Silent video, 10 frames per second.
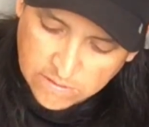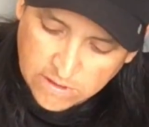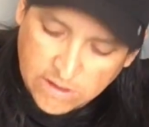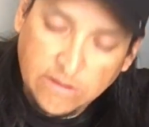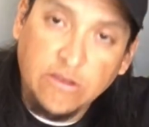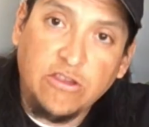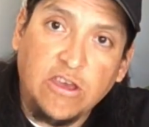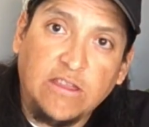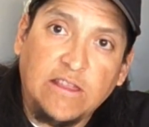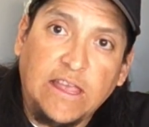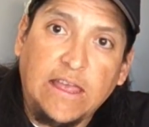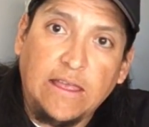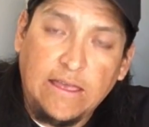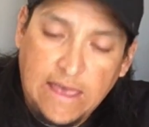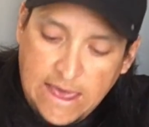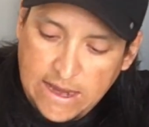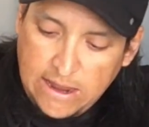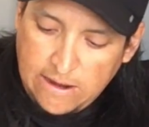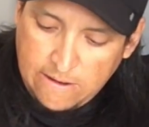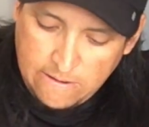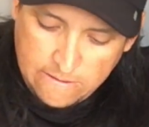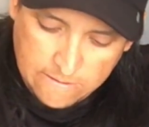get this gently out of here.